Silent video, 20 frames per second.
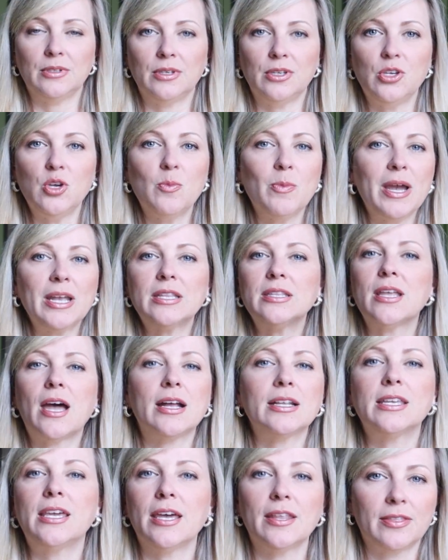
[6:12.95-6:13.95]
You might
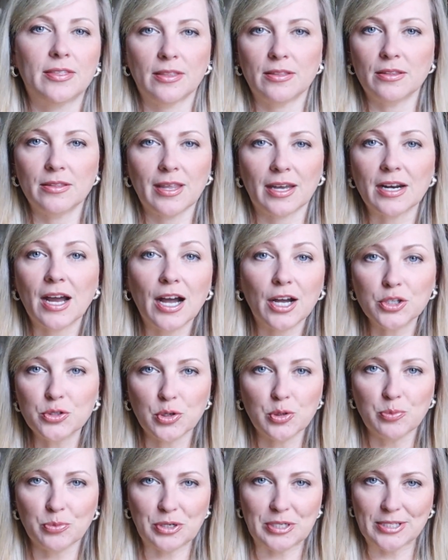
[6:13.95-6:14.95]
not get that
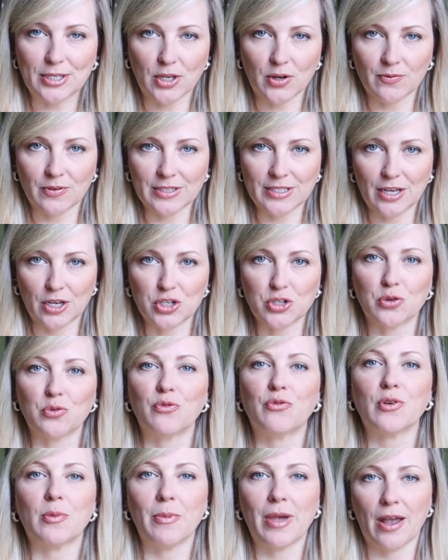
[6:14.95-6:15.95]
100% of attention
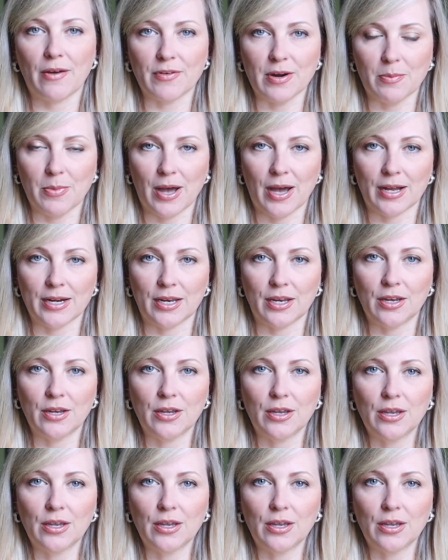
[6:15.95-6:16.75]
from everybody,